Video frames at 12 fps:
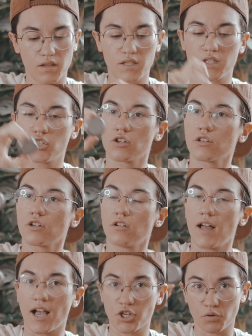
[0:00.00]
This is your
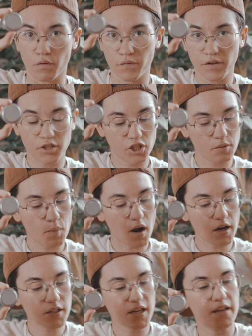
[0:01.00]
little actual filter
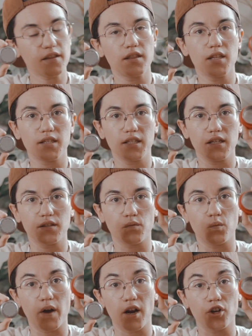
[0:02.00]
part, and then this is
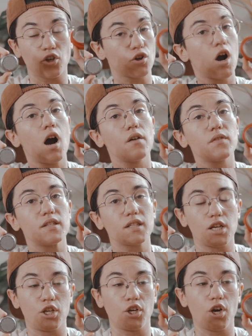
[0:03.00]
where your coffee's
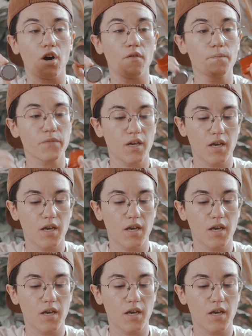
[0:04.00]
gonna go.